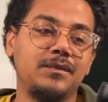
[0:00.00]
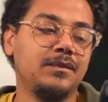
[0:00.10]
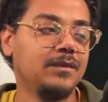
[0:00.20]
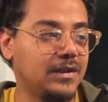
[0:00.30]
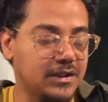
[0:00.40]

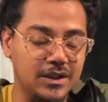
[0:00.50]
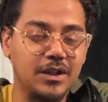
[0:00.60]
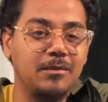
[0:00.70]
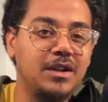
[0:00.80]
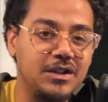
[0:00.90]
this nigga
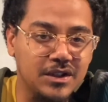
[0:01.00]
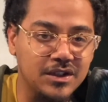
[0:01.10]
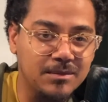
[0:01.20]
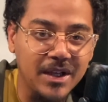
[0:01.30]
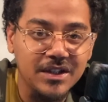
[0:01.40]
been to the
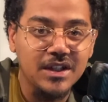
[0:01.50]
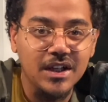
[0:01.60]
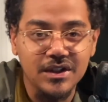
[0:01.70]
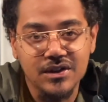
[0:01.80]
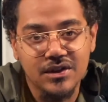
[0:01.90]
space
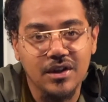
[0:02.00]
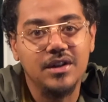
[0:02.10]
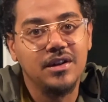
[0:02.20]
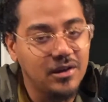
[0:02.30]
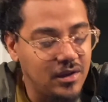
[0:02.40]
station, so he
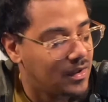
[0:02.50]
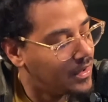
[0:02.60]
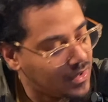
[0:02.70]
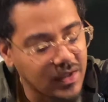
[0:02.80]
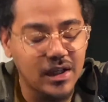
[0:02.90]

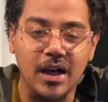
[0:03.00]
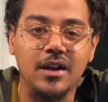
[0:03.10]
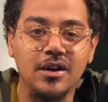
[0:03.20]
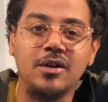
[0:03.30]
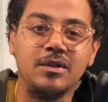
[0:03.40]
kind of
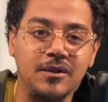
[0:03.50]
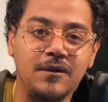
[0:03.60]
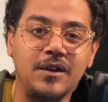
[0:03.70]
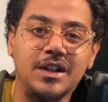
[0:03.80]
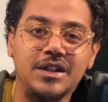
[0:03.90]
know what the
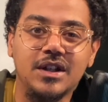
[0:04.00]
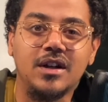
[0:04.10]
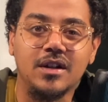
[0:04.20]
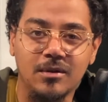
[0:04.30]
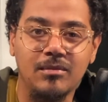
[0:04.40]
fuck he
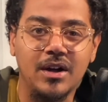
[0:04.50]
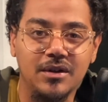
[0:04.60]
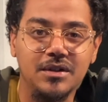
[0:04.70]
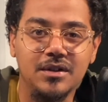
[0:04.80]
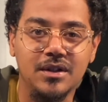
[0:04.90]
talking about.
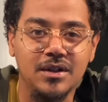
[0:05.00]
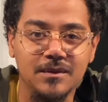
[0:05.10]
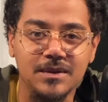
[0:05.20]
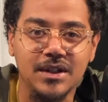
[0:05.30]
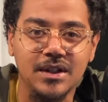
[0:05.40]
You know what I'm
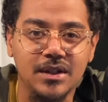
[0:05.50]
saying?